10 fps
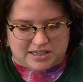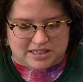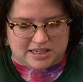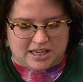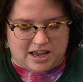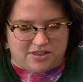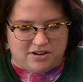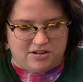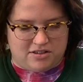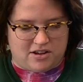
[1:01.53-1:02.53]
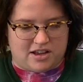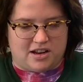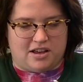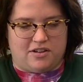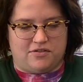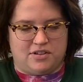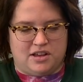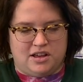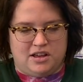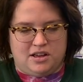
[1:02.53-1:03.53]
together so I can have
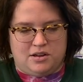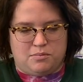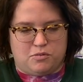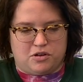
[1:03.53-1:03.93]
more